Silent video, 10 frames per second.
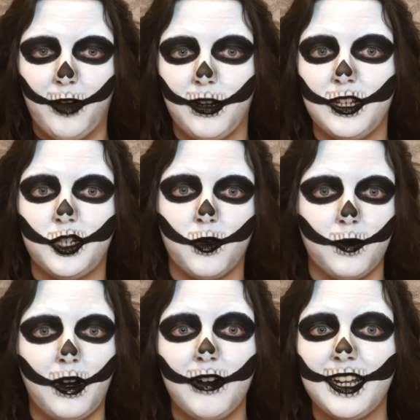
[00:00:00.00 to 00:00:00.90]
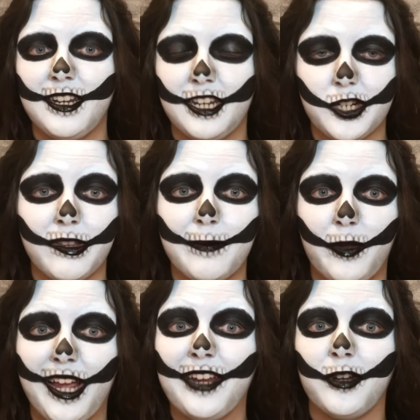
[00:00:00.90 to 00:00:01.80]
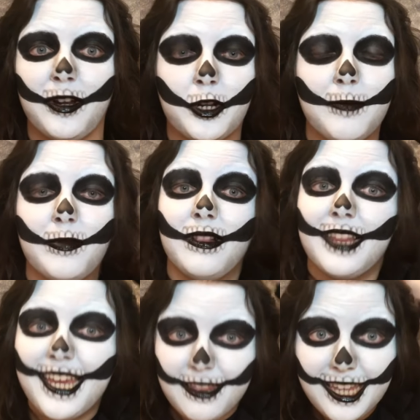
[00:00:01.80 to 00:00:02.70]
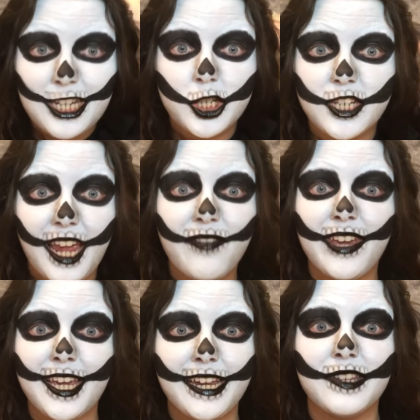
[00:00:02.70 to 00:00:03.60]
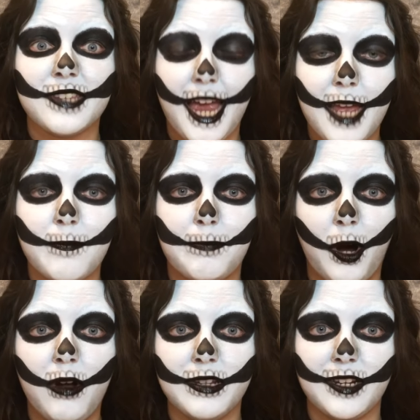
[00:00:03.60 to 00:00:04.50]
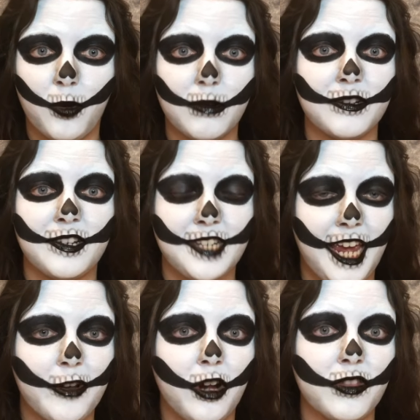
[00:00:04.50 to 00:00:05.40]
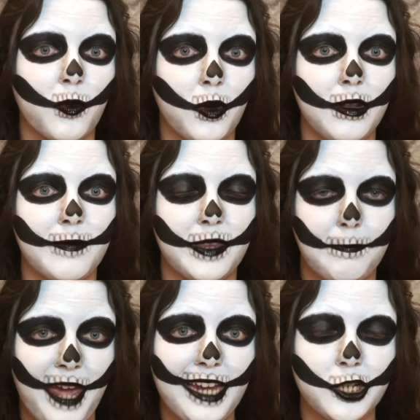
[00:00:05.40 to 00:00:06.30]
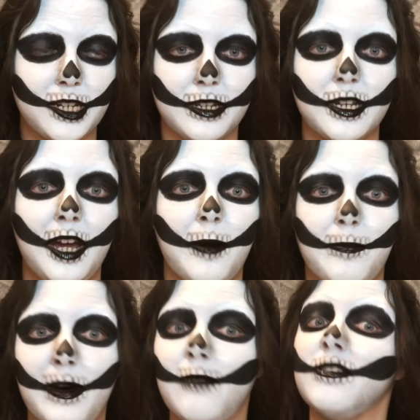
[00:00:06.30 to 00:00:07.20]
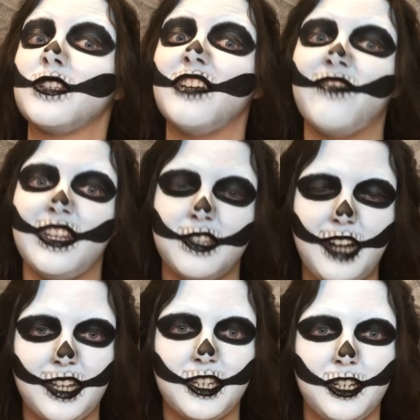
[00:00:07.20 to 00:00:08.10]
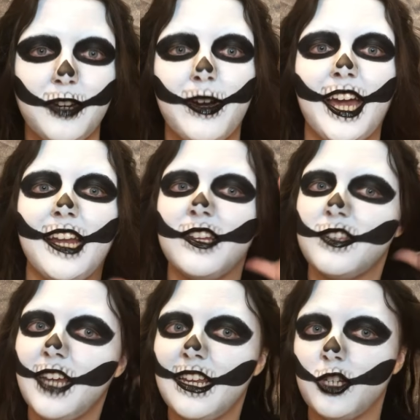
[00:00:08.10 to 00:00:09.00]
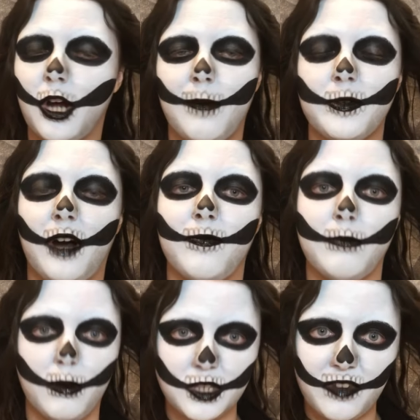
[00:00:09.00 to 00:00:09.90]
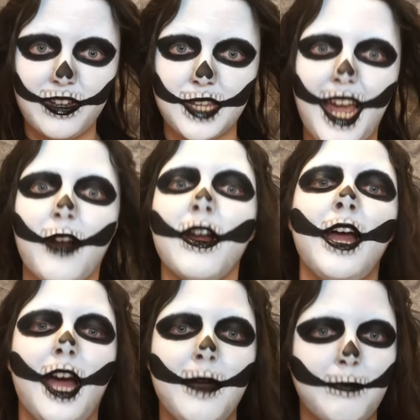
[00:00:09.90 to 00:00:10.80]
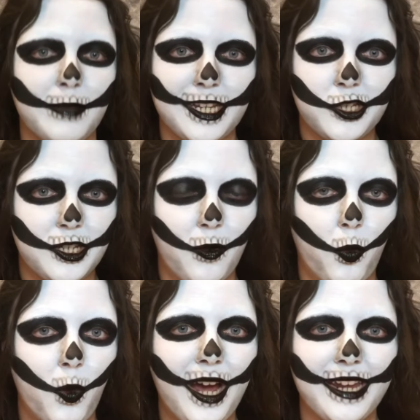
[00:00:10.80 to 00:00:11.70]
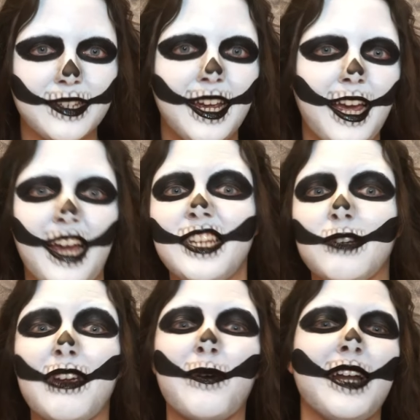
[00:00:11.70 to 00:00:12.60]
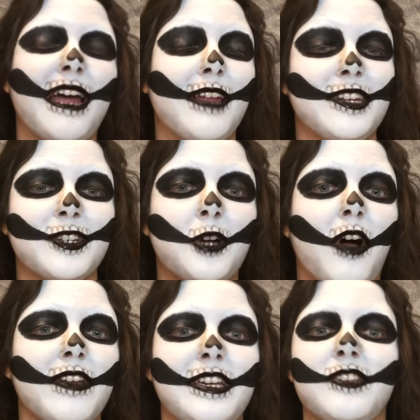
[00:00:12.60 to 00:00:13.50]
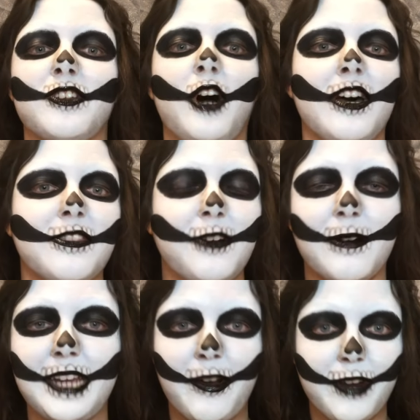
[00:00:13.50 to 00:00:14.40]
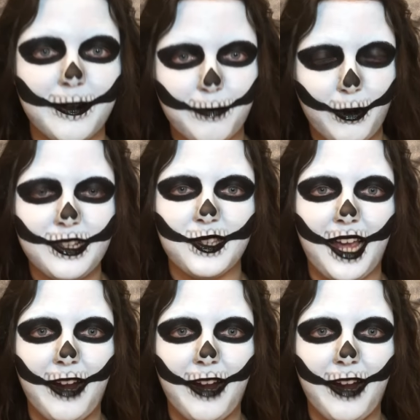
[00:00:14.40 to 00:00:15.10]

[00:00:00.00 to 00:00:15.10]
era, Gerard initially planned on completely shaving his head bald in order to take on the role of the patient, but was convinced not to do it and instead chopped off most of his hair and bleached it white, entering what I like to call his Goth Targaryen Prince